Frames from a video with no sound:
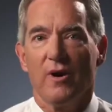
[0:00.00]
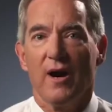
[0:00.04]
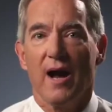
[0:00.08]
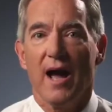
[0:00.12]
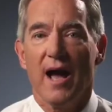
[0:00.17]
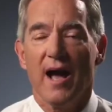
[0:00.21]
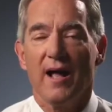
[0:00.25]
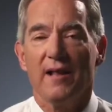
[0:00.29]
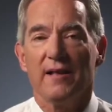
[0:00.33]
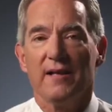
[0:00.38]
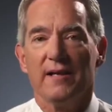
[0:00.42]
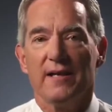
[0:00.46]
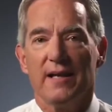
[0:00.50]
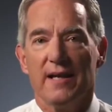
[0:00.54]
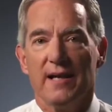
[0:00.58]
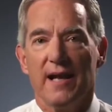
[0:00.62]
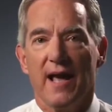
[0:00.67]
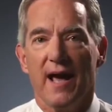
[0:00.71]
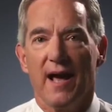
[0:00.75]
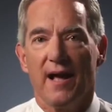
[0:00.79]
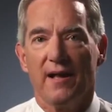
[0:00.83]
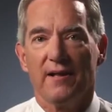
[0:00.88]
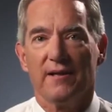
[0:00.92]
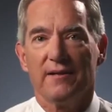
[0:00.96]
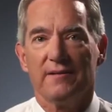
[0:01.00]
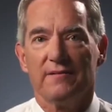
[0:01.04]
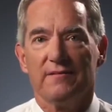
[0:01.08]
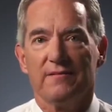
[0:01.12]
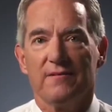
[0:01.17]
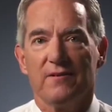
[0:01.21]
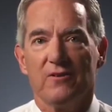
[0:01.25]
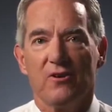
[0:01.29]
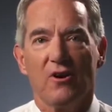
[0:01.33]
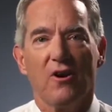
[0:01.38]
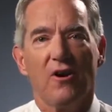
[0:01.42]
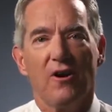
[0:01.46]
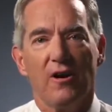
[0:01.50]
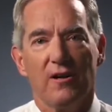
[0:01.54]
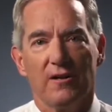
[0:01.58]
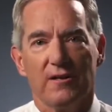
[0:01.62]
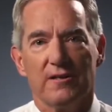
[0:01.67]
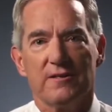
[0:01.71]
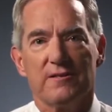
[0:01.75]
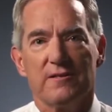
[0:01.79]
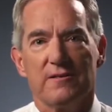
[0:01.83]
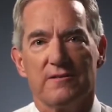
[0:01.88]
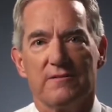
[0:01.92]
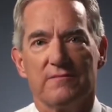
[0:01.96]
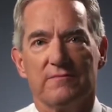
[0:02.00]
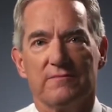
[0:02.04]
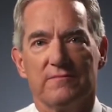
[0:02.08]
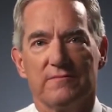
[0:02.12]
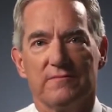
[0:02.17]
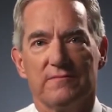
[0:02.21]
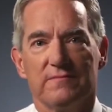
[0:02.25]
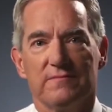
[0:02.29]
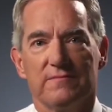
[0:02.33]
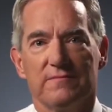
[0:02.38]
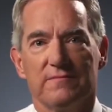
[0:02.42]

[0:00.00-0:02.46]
We're Allen and Allen. Call us.